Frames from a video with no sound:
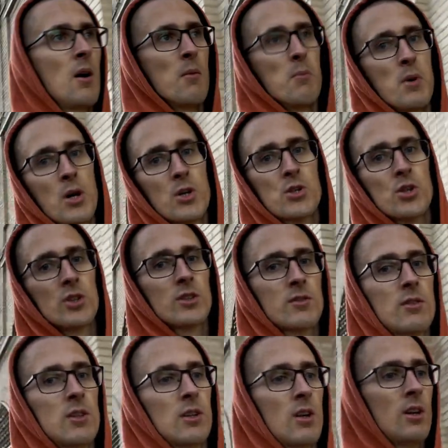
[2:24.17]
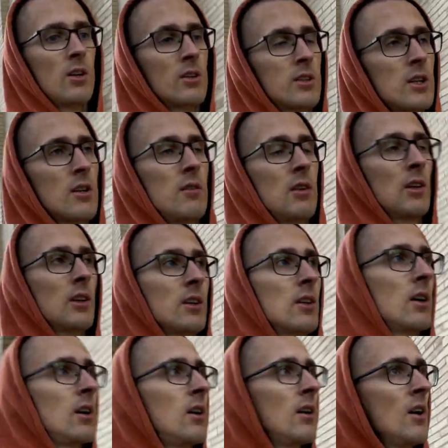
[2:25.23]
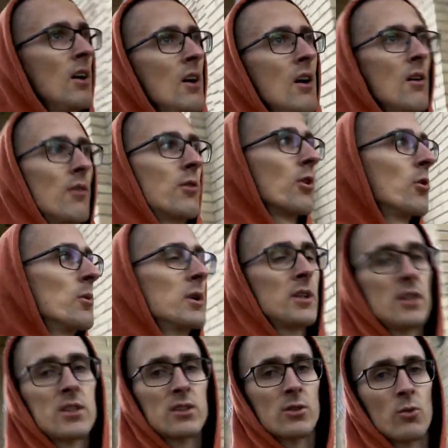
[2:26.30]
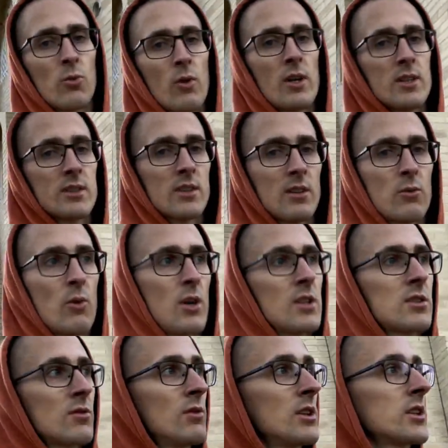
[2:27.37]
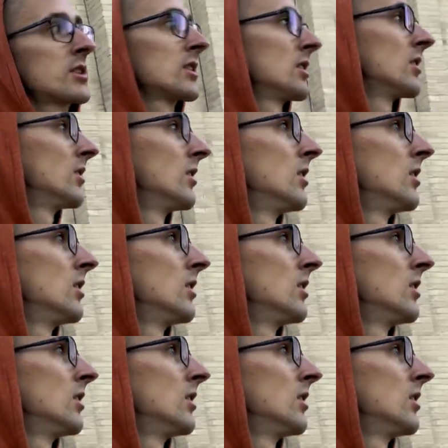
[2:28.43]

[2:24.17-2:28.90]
Merchants were traveling from east to west and vice versa,